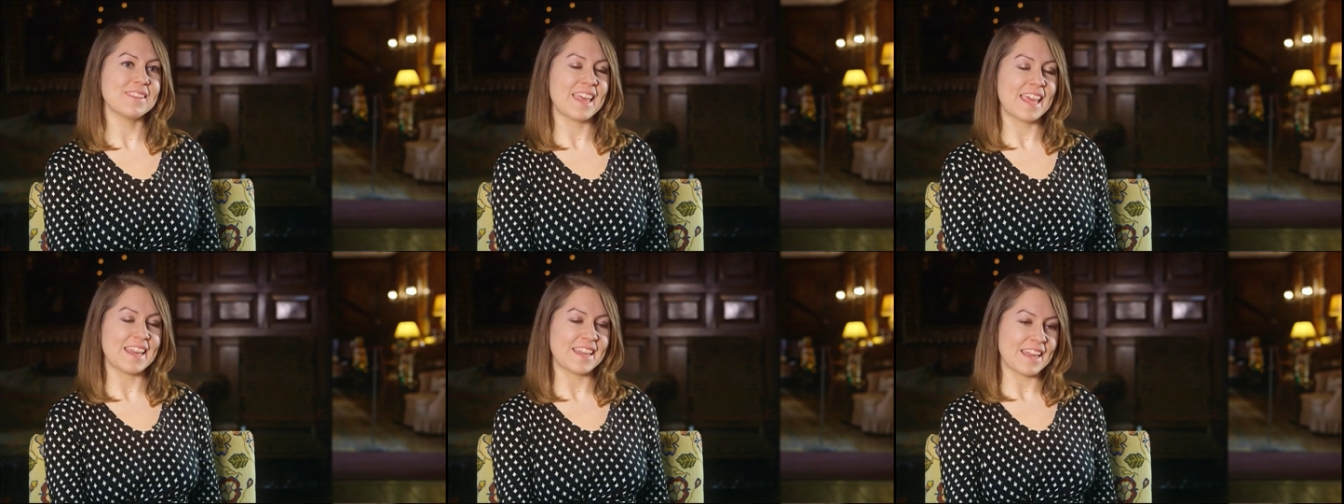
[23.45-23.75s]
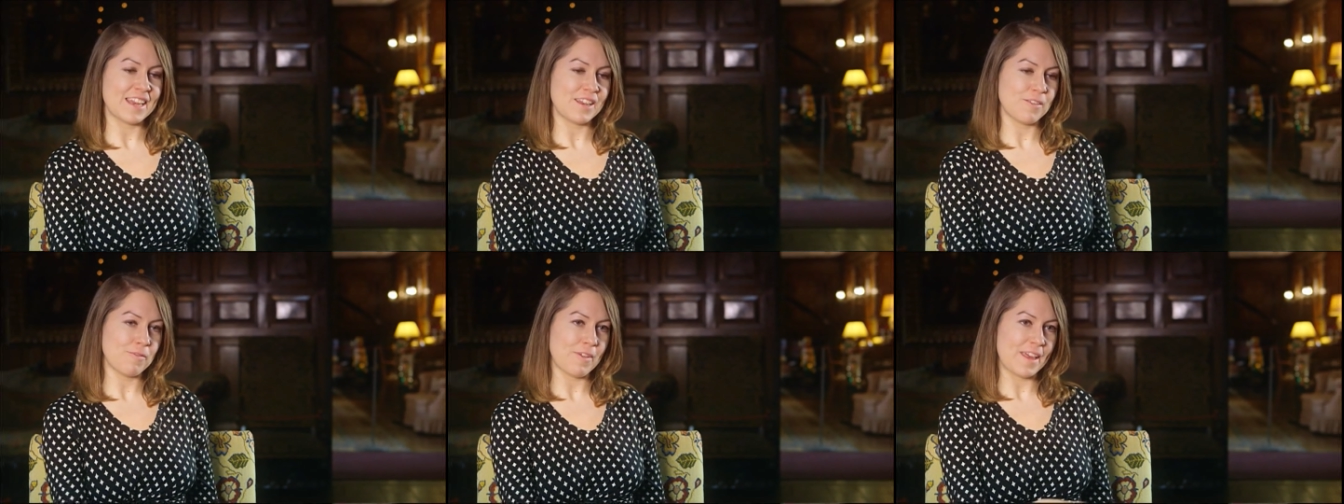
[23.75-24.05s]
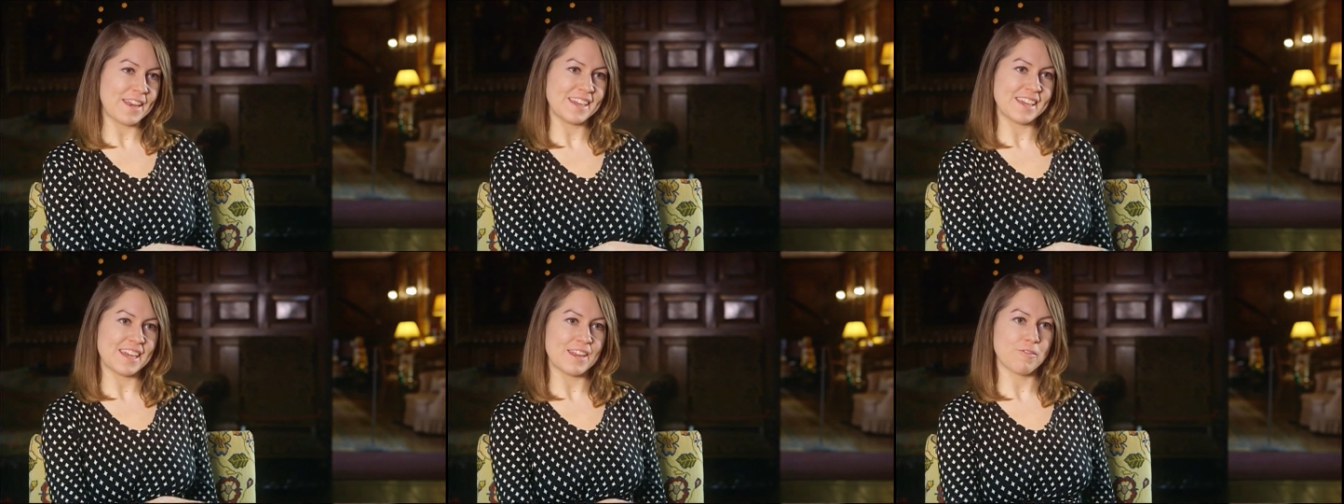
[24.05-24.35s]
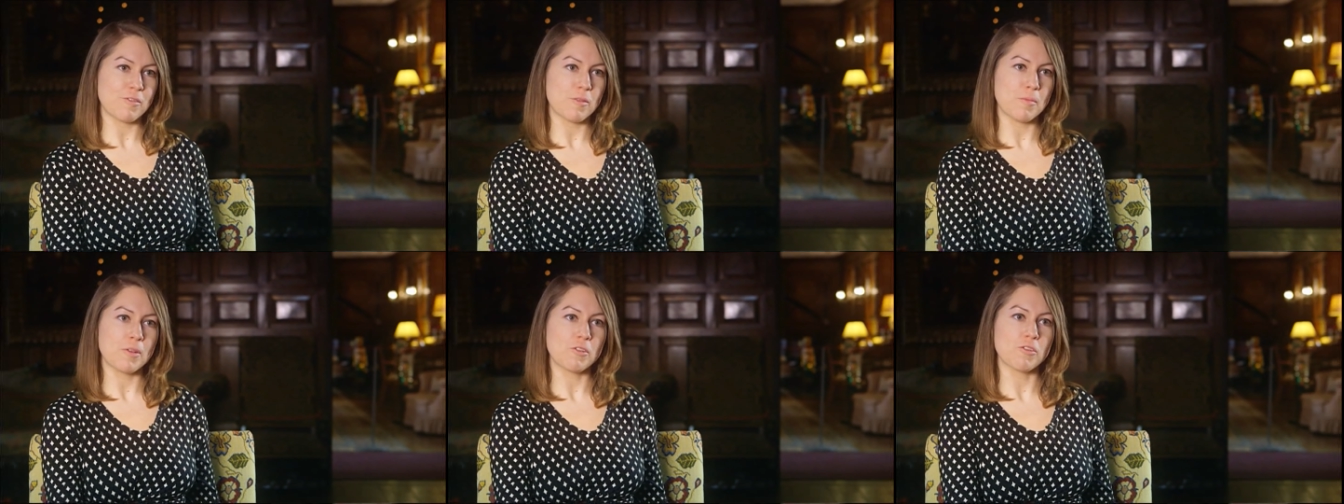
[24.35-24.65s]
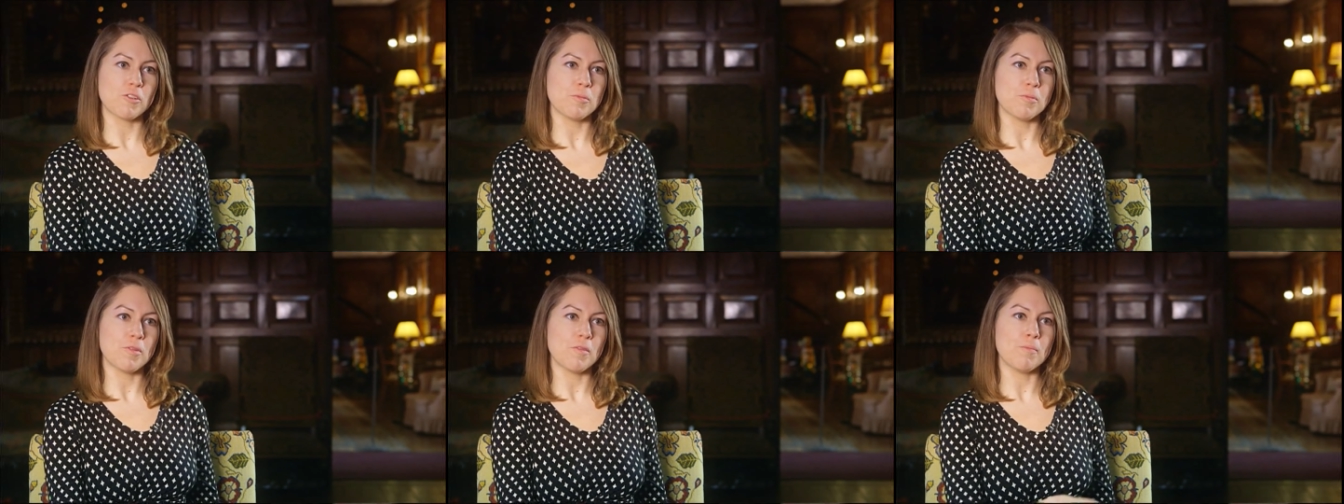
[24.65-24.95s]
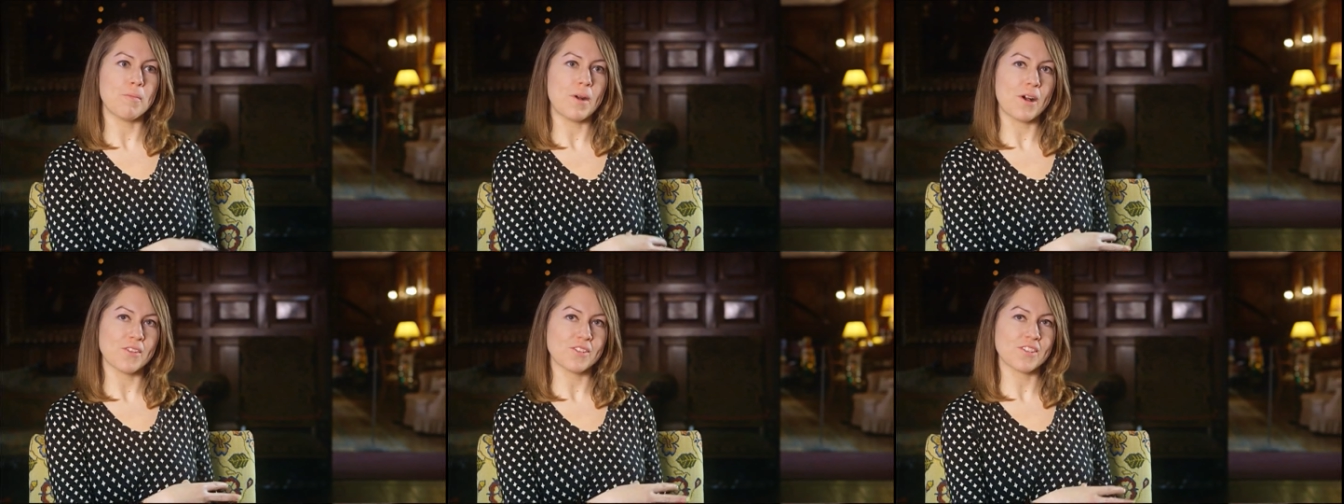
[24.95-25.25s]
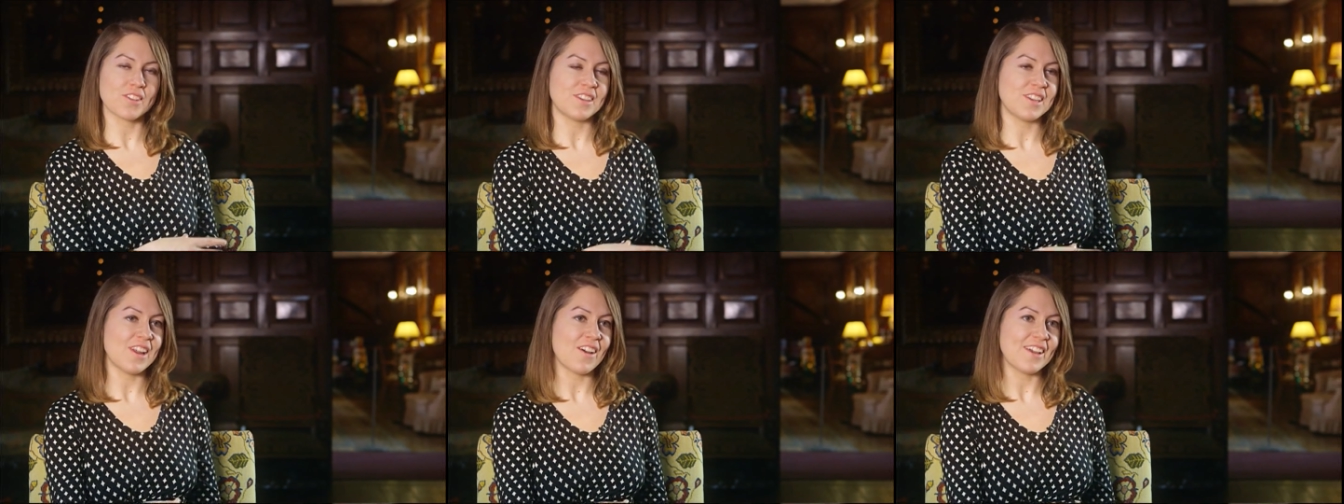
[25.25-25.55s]
they then defended it from a group of
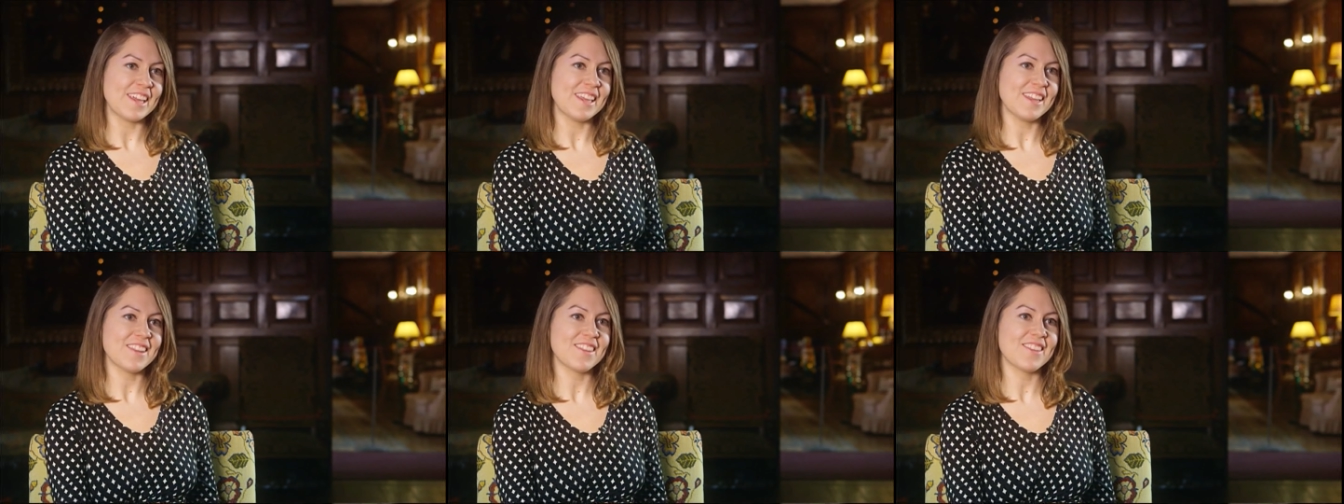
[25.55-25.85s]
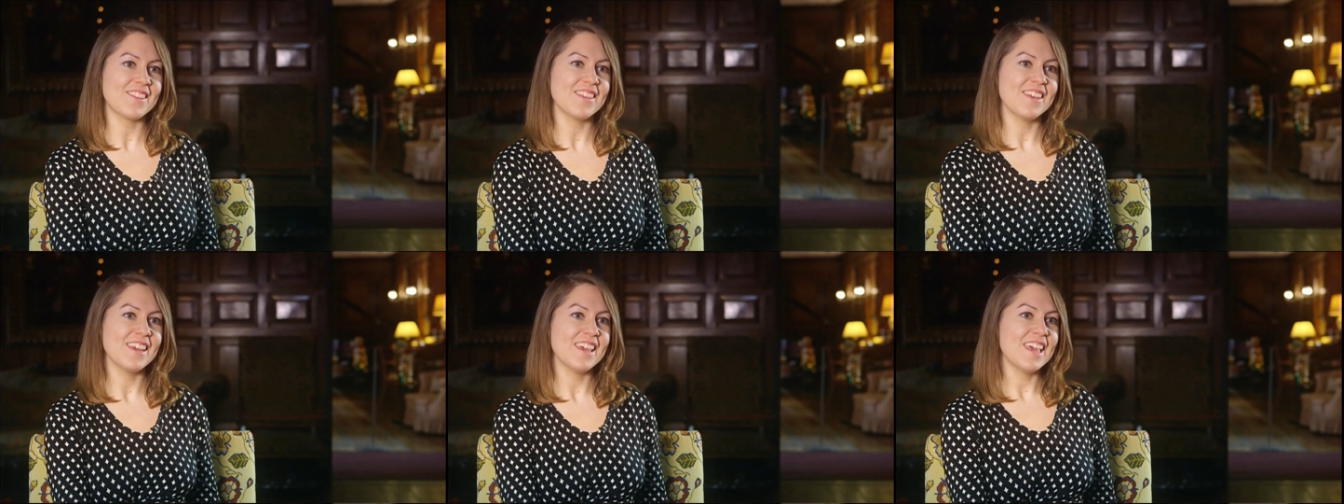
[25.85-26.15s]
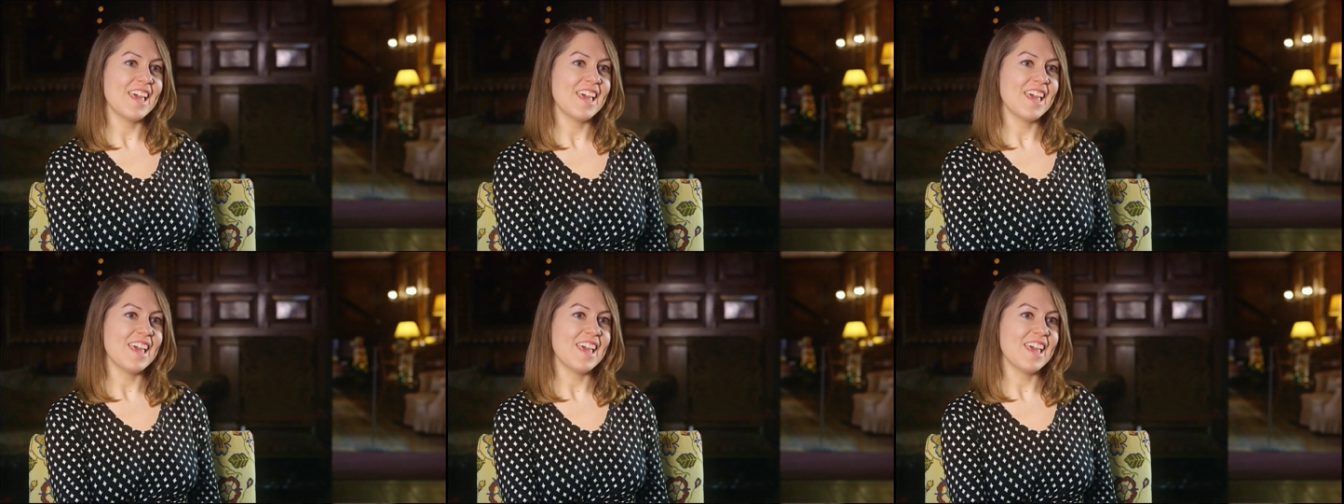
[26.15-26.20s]
masked knights.